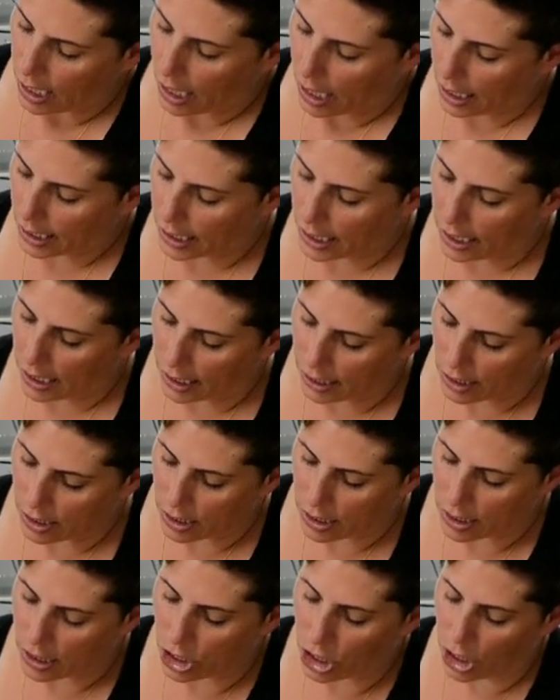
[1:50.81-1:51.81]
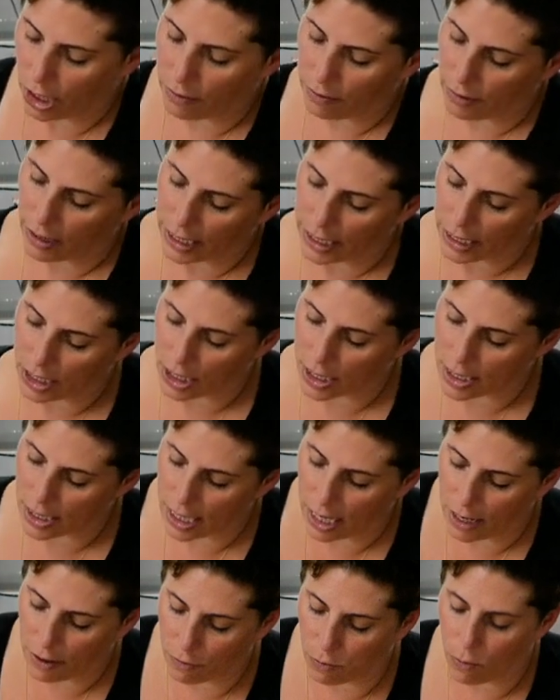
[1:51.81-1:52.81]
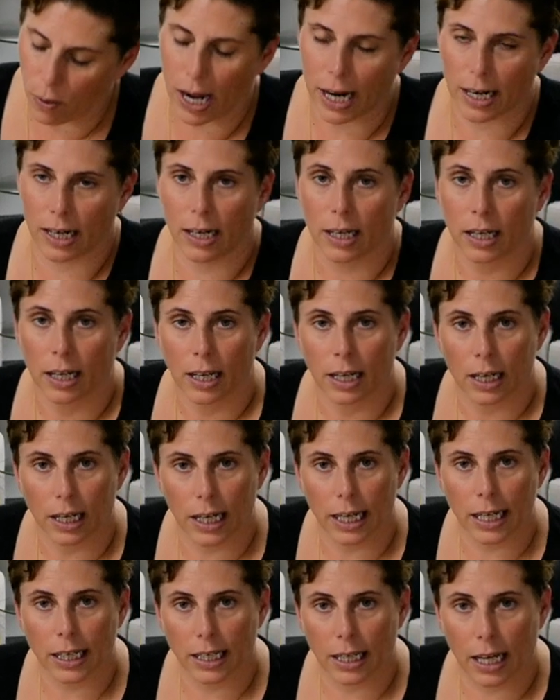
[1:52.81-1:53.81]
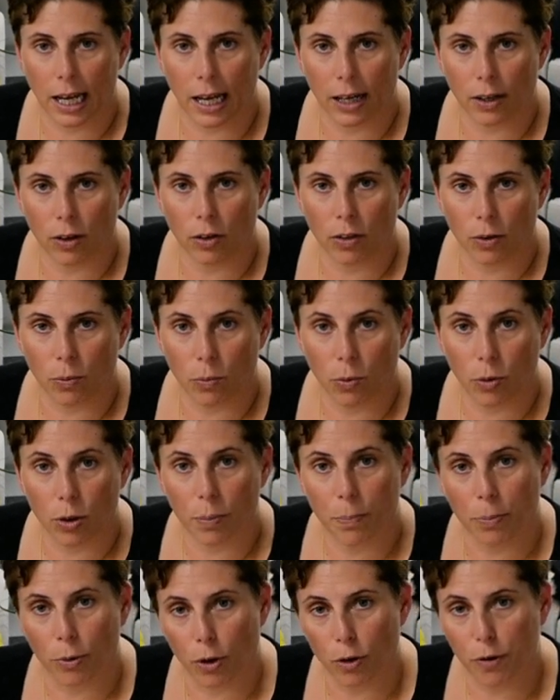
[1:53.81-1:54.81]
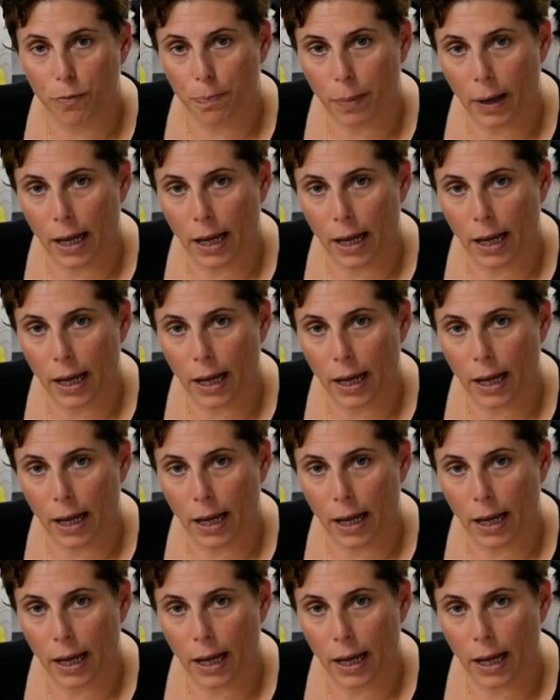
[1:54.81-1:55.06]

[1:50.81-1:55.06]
again, generally just have one leak guard on the waterproof,